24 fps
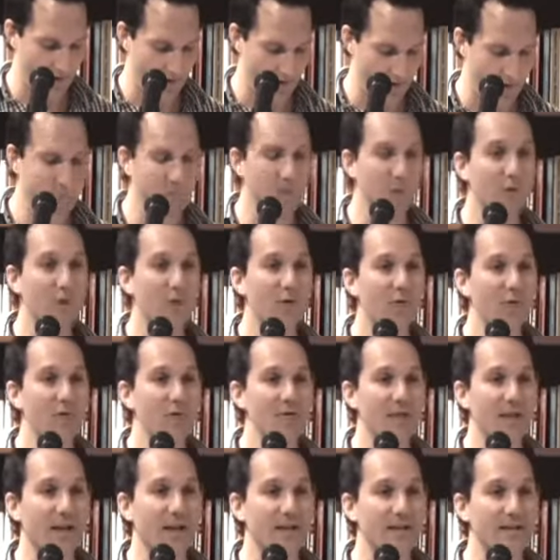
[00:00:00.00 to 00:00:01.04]
The floor
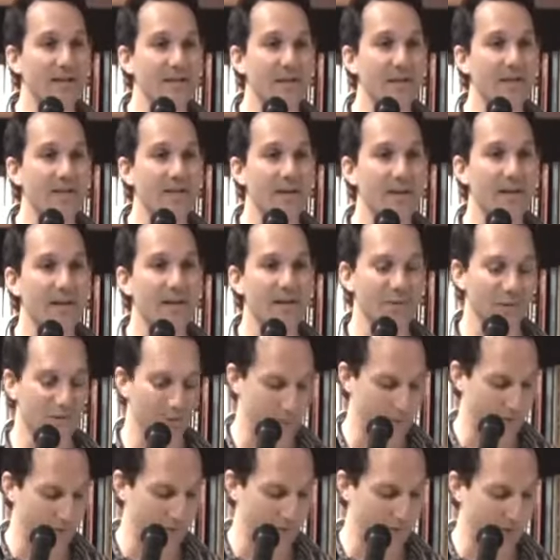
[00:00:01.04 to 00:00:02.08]
was a sundae
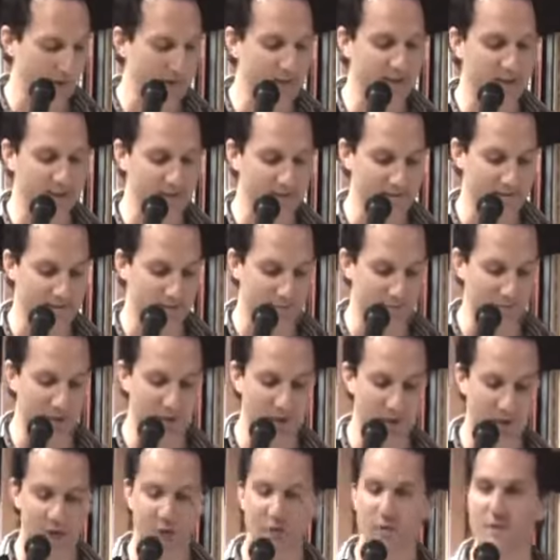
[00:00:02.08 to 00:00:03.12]
of blankets and
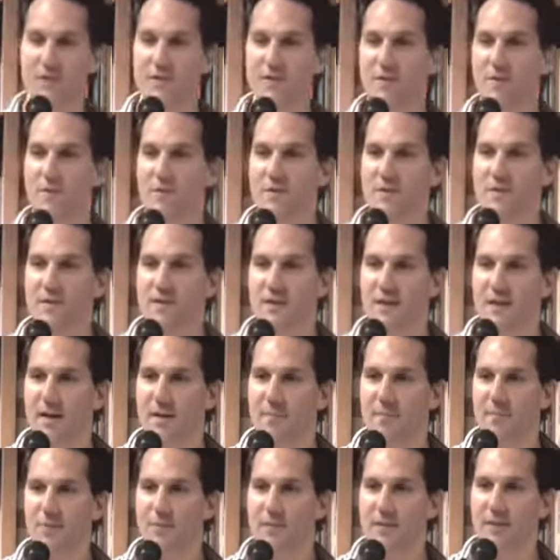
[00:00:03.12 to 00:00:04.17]
pillows. It was
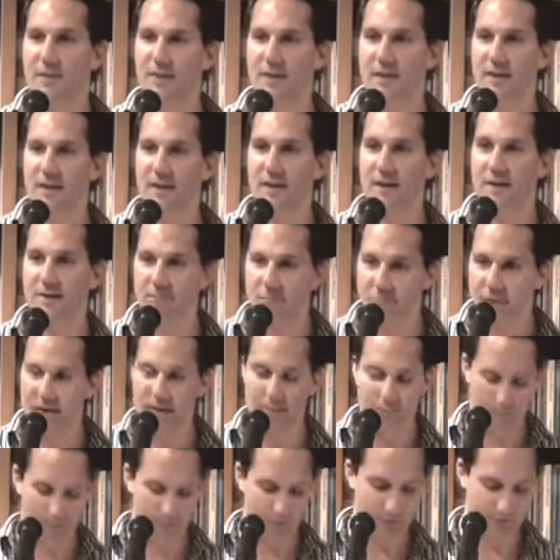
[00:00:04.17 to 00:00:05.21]
topped with 8
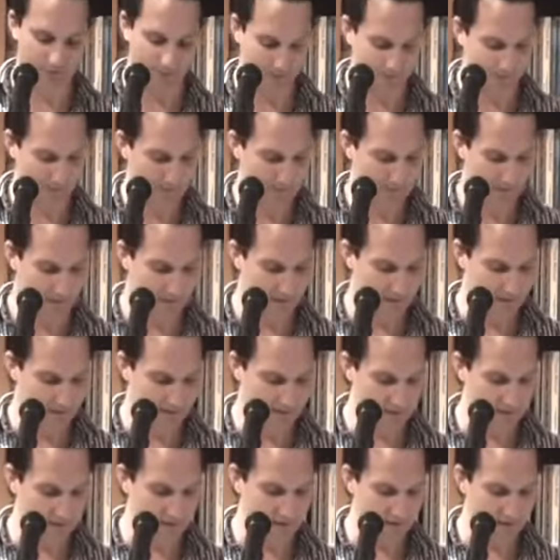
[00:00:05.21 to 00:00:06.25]
people,
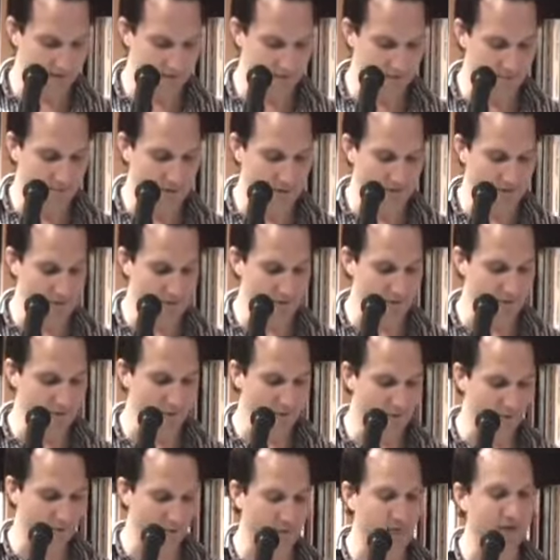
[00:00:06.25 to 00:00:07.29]
sitting in a
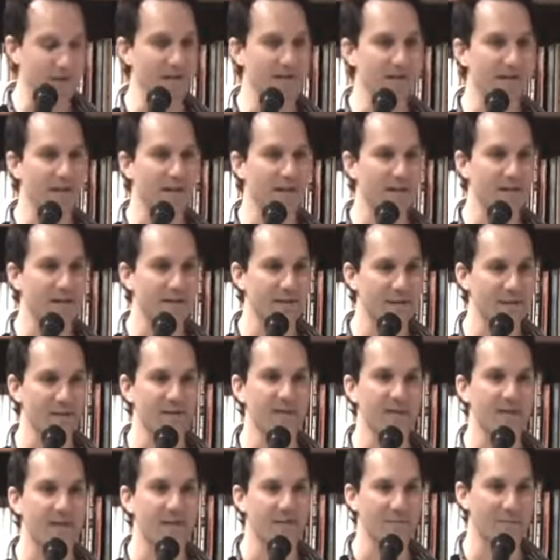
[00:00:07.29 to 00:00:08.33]
semicircle facing a
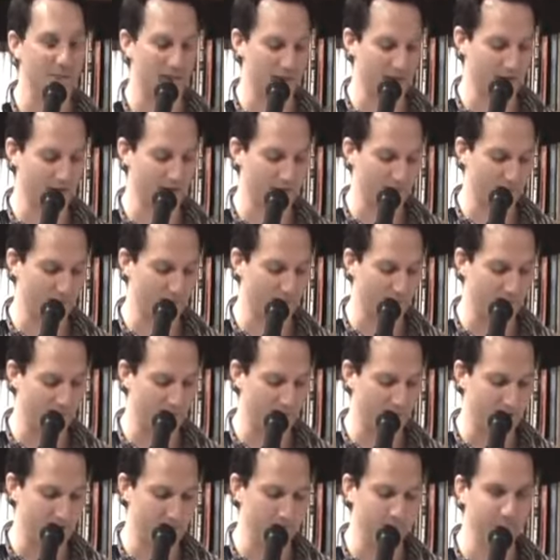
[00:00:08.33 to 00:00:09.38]
dusty, blonde-haired
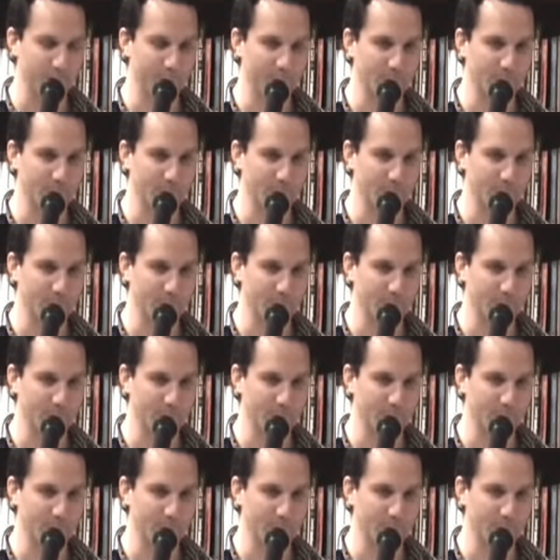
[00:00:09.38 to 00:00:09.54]
man.